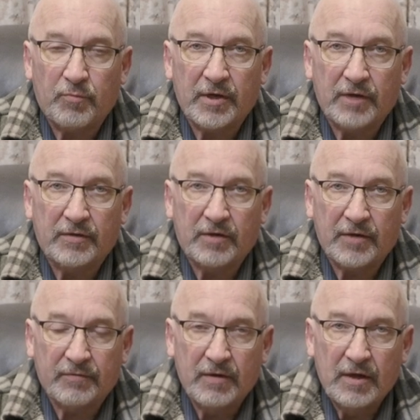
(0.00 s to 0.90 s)
where you had the
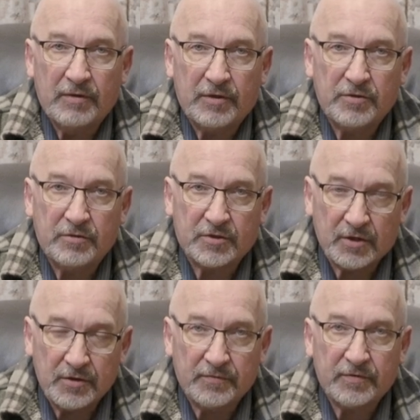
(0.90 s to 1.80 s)
graph that you could
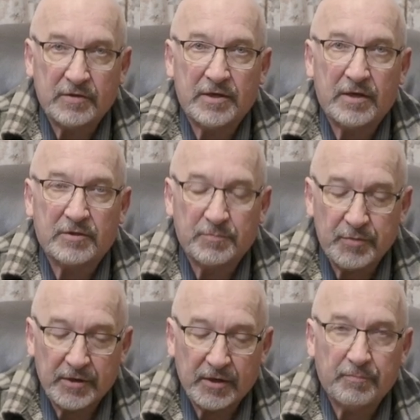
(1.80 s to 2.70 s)
slow the things down,
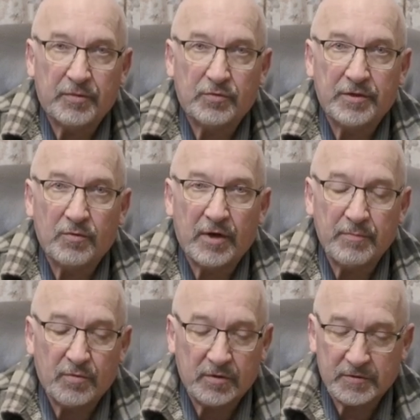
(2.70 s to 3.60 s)
speed it up between the
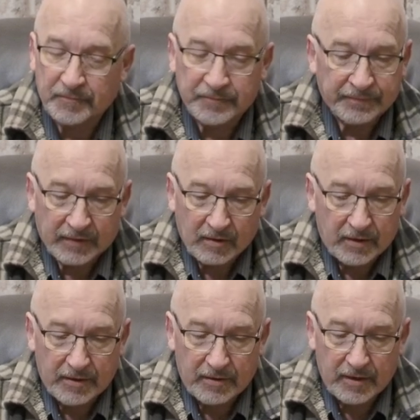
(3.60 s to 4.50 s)
waypoints.
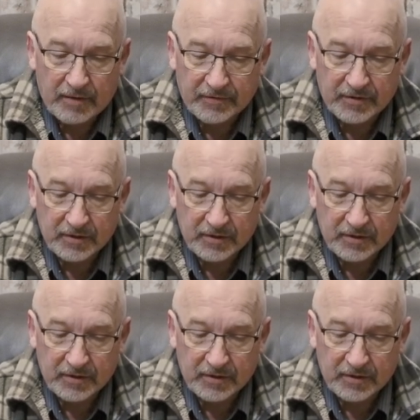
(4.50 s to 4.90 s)
Everything